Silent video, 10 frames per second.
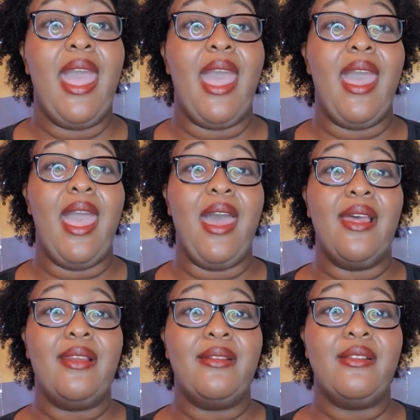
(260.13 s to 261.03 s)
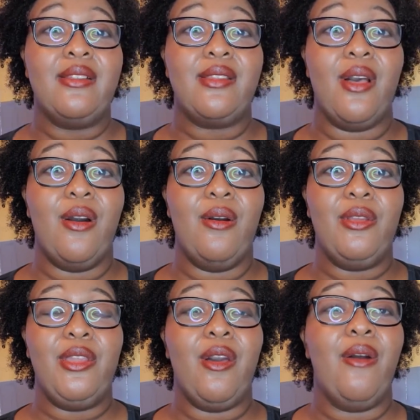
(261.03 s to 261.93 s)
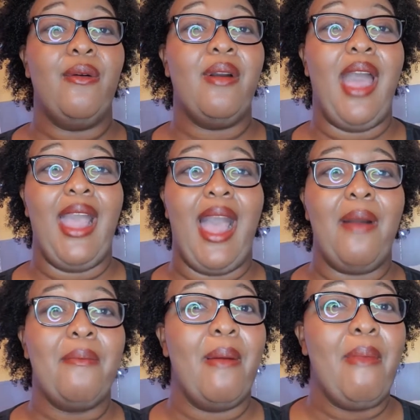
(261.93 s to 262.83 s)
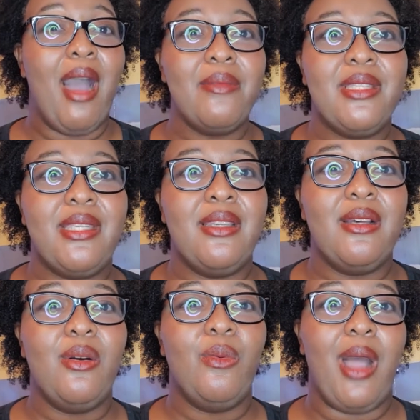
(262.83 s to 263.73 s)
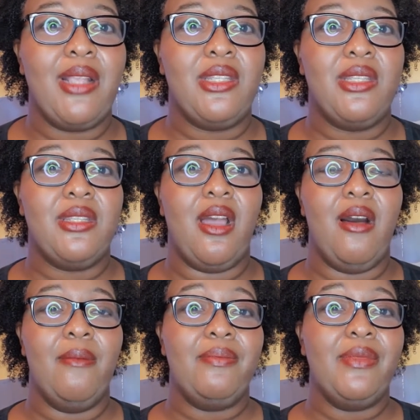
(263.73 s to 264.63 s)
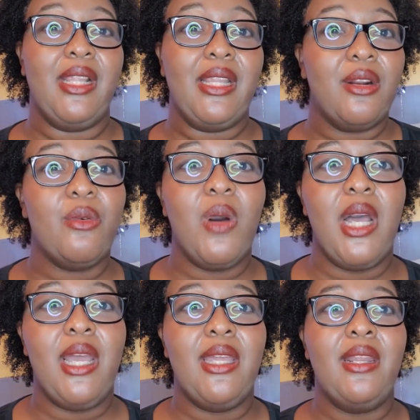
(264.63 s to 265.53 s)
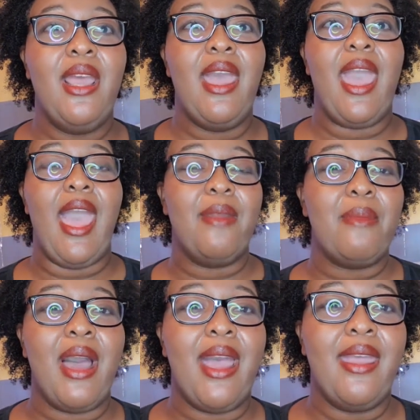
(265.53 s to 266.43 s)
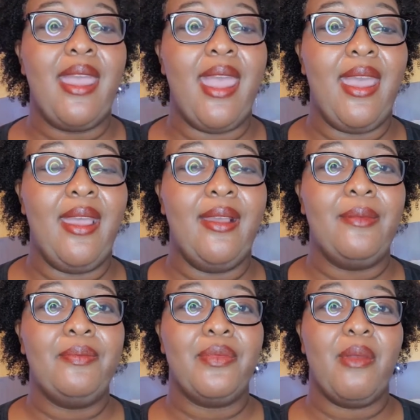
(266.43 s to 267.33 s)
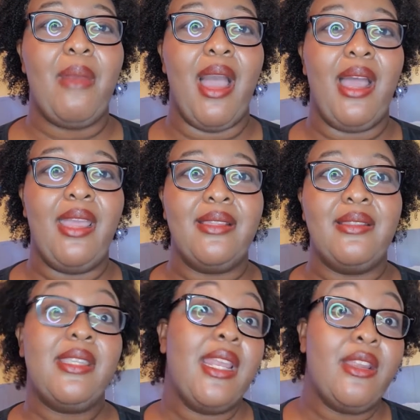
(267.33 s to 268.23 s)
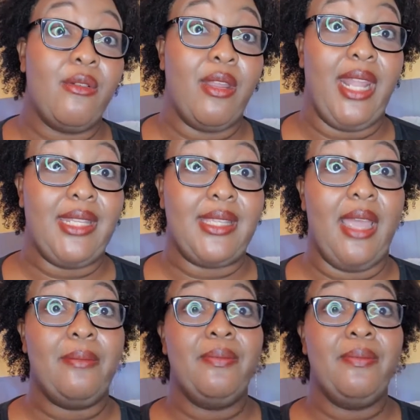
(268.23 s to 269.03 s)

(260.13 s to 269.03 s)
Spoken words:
And so, I got my mom to watch the little one and my 10-year-old at the time.